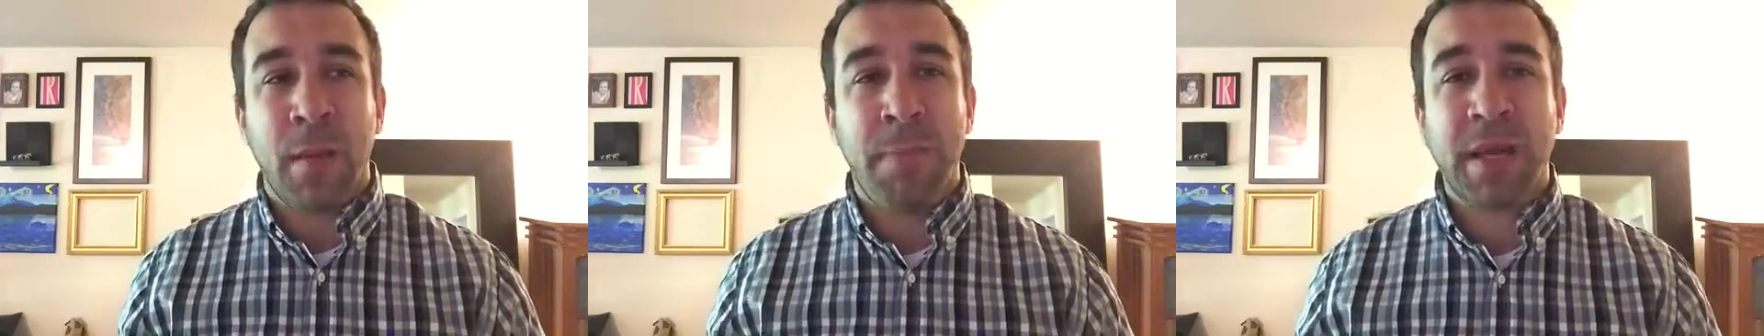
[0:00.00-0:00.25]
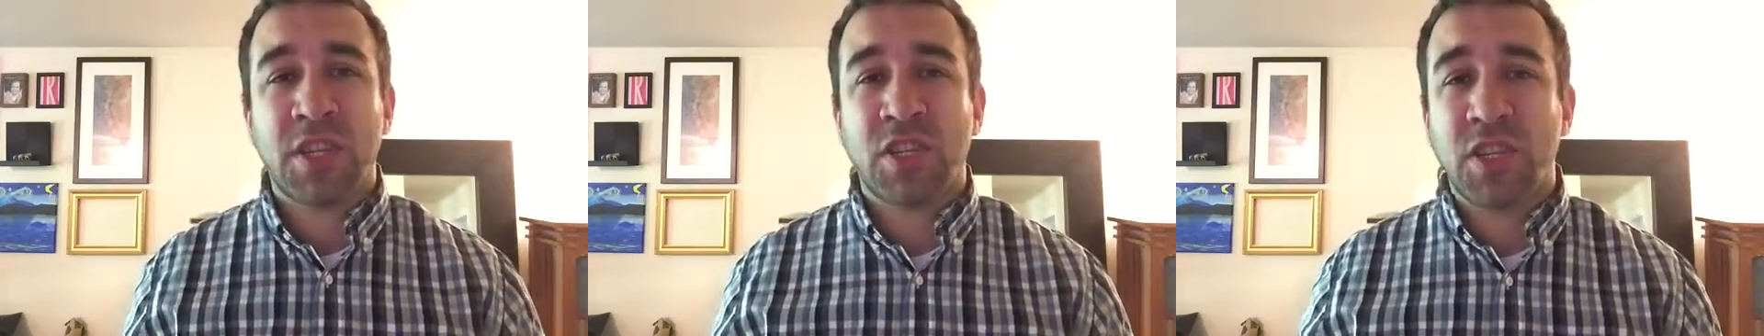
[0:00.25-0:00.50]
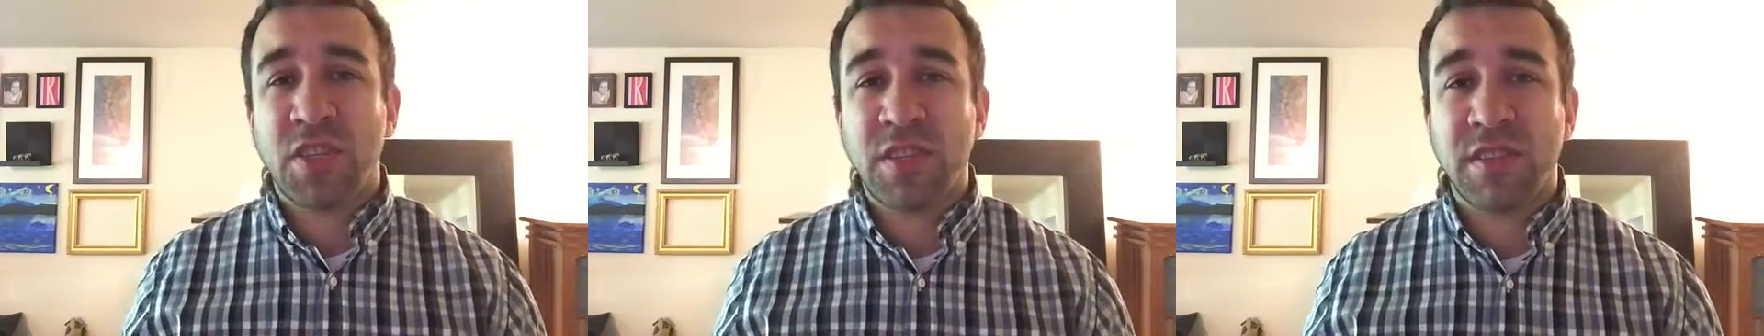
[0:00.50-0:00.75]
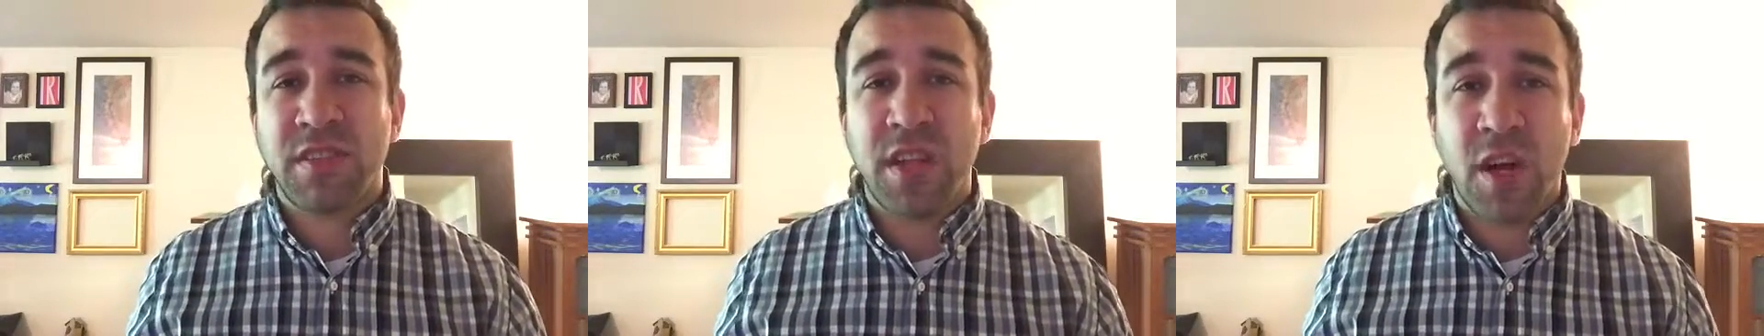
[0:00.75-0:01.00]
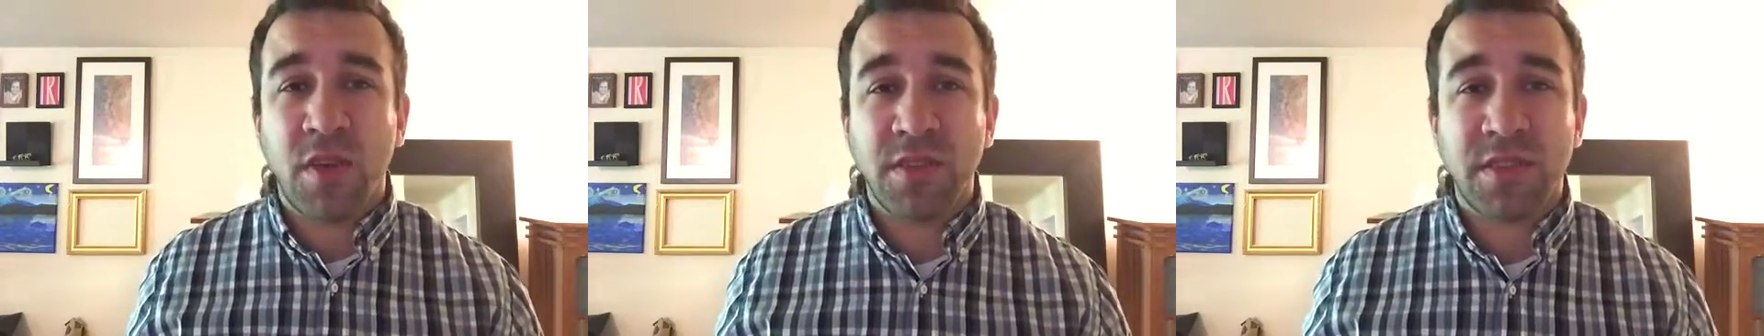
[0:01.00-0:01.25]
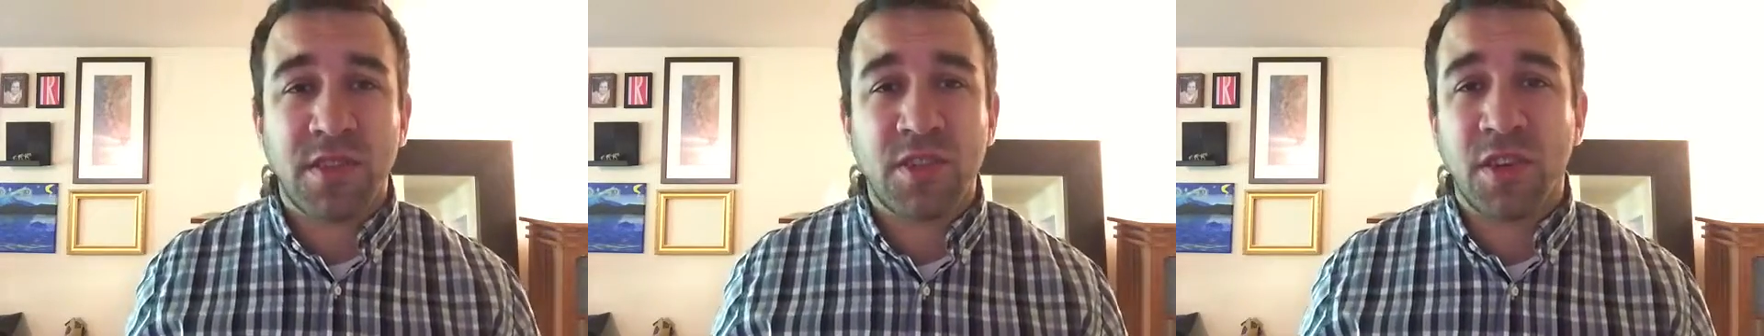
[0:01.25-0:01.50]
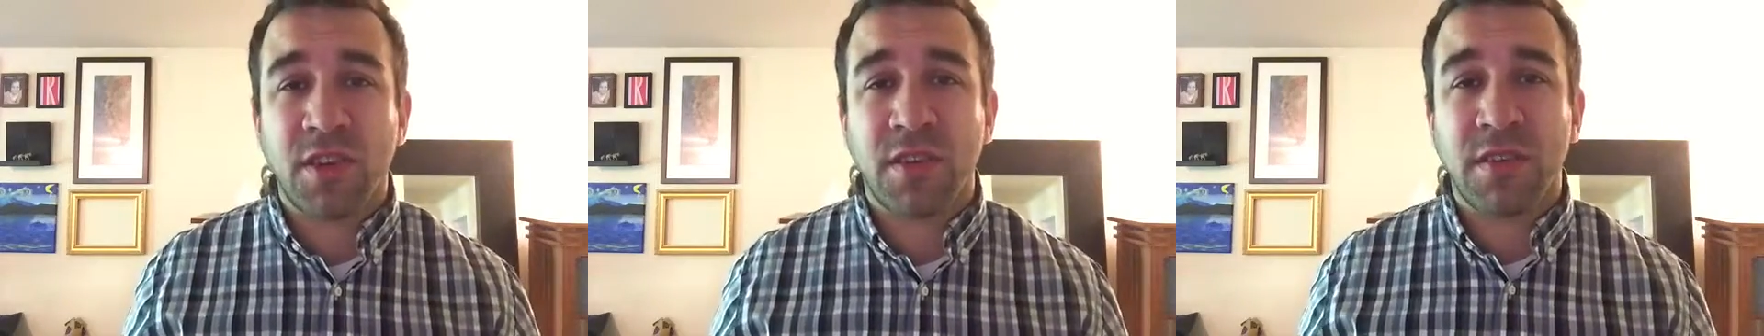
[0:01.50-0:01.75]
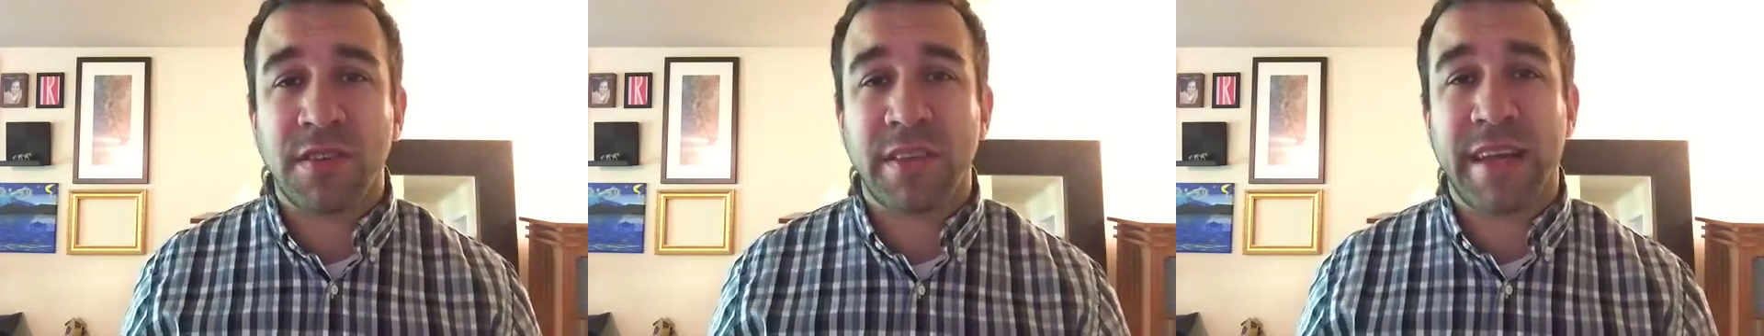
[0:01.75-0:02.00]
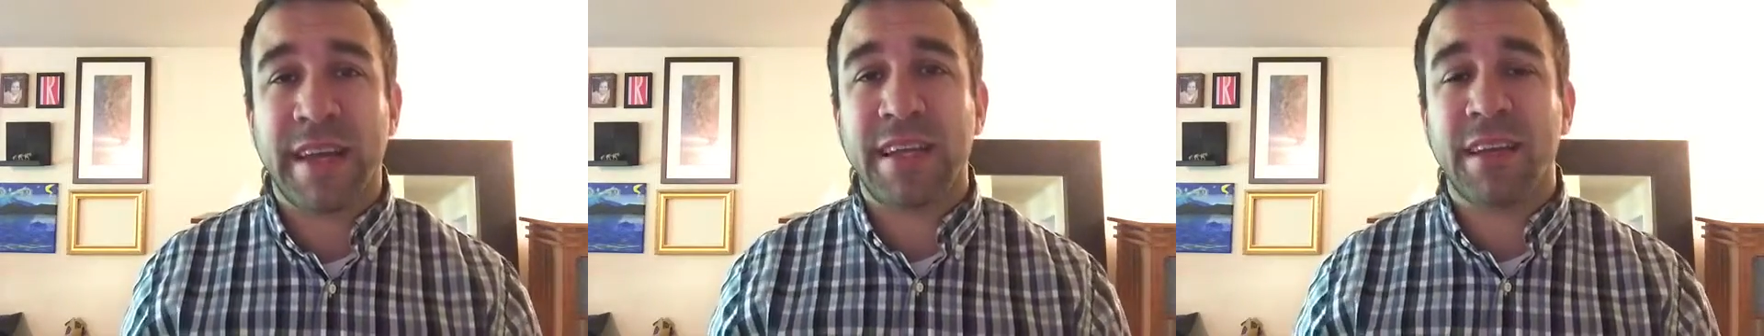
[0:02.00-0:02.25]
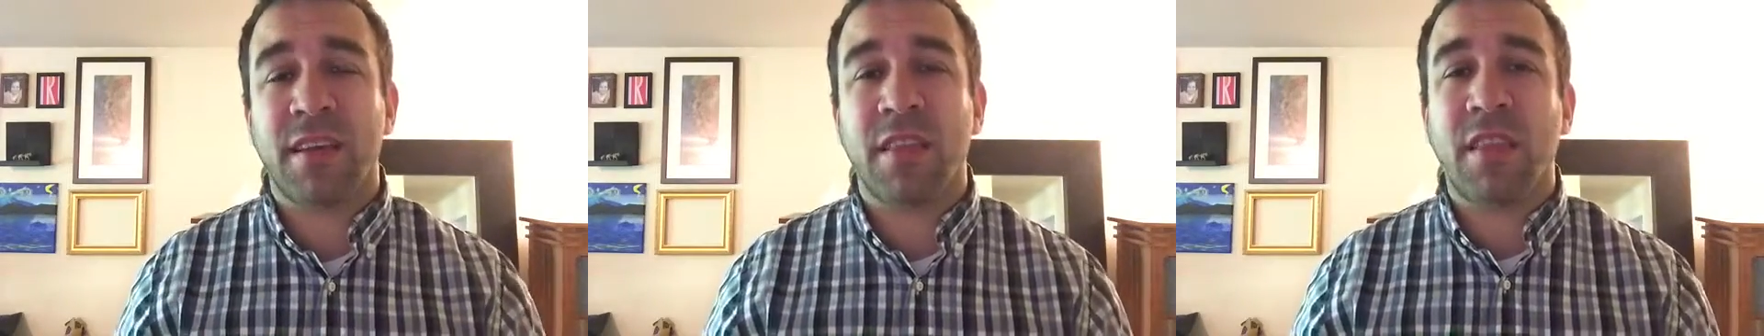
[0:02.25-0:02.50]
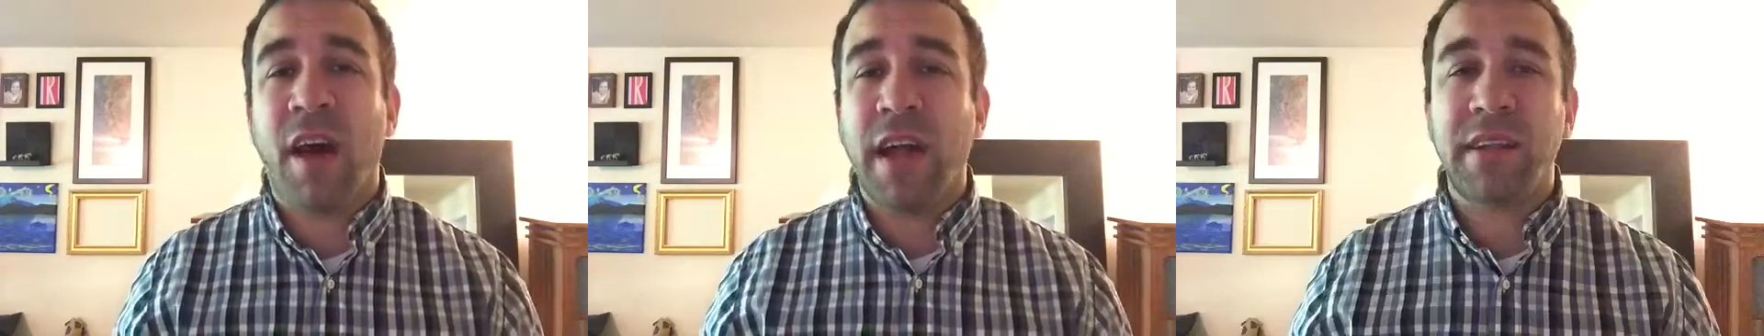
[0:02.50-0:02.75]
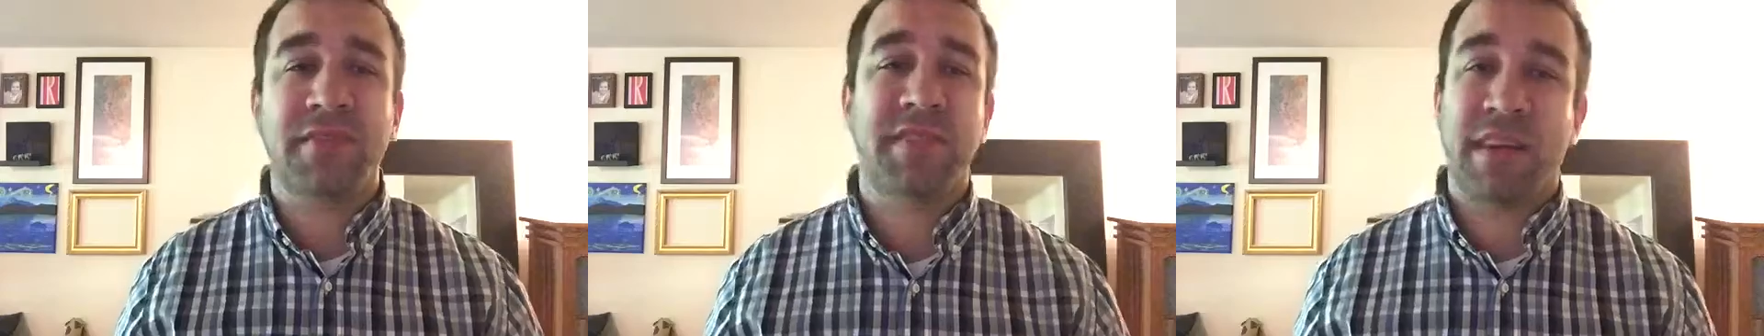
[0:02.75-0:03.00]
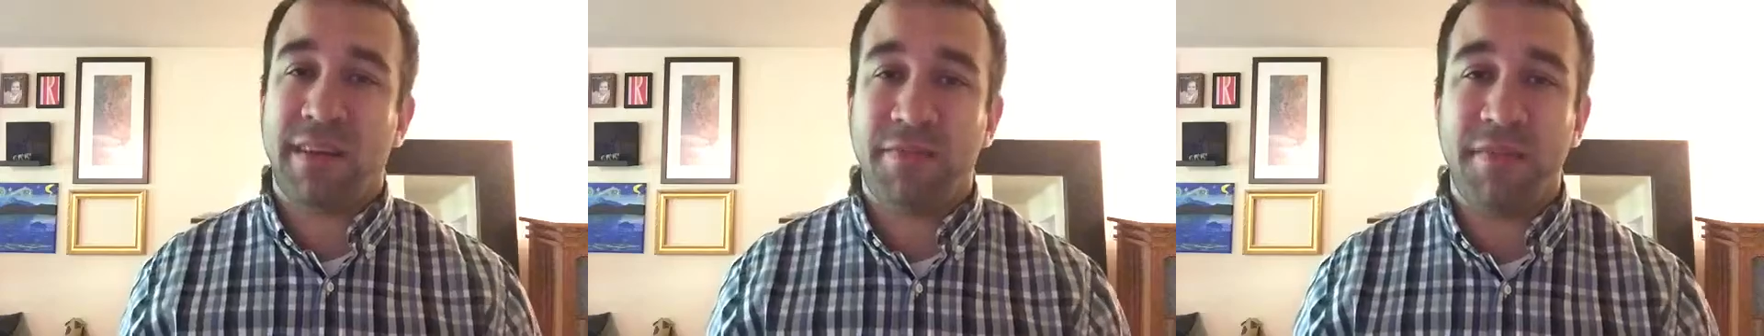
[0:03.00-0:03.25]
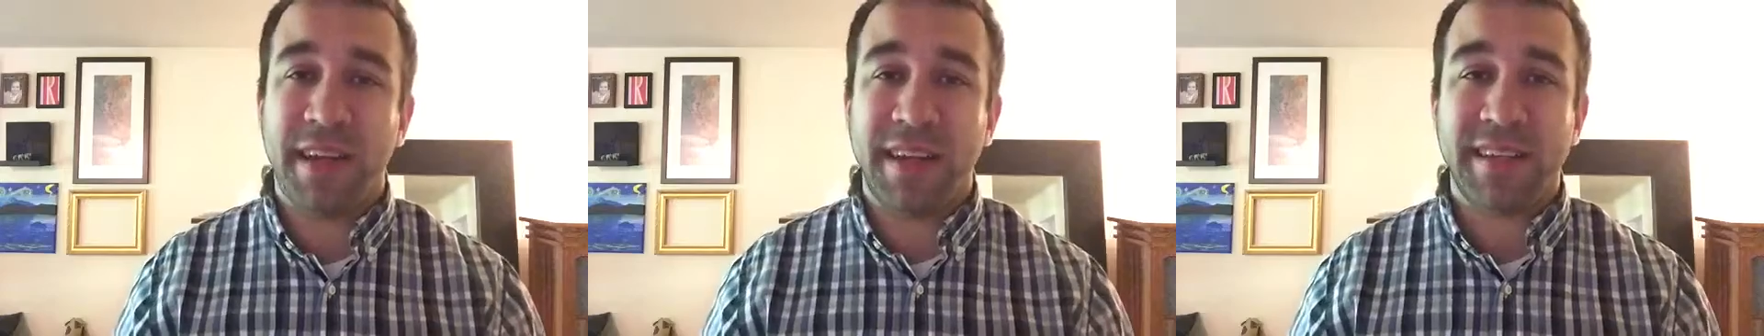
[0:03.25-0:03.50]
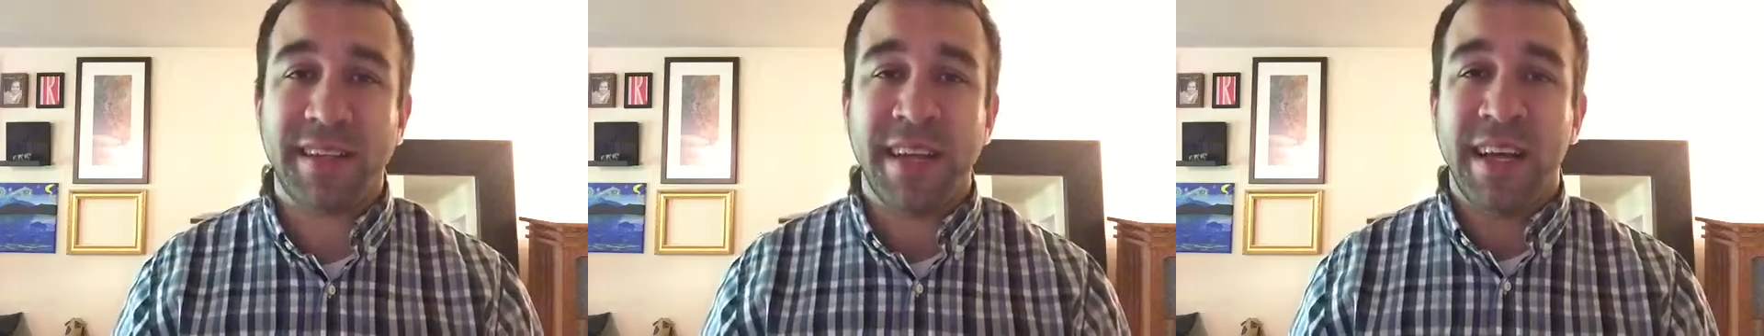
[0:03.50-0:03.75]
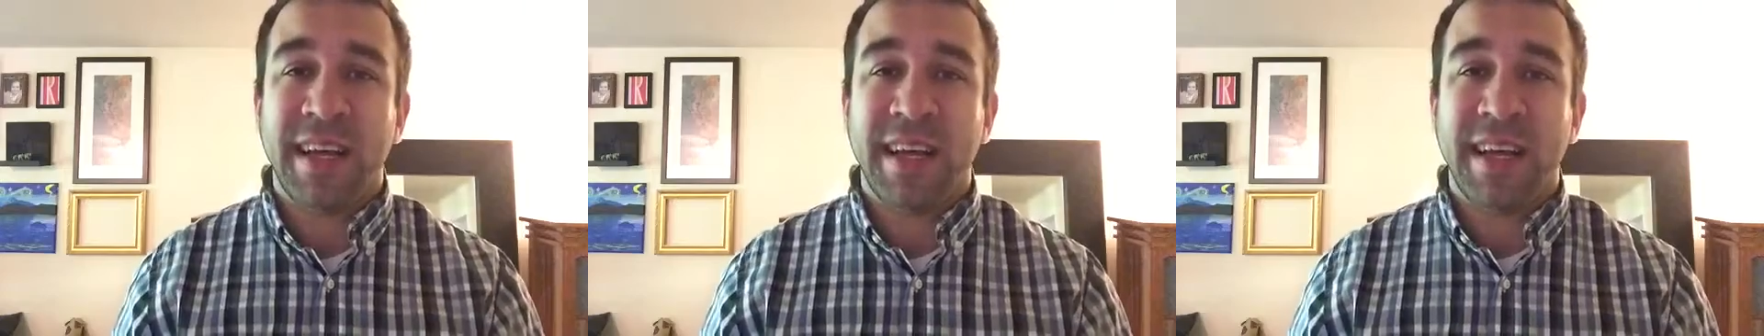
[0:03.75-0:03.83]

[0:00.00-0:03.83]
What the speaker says: pictures, notes, journals, like a lot of stuff that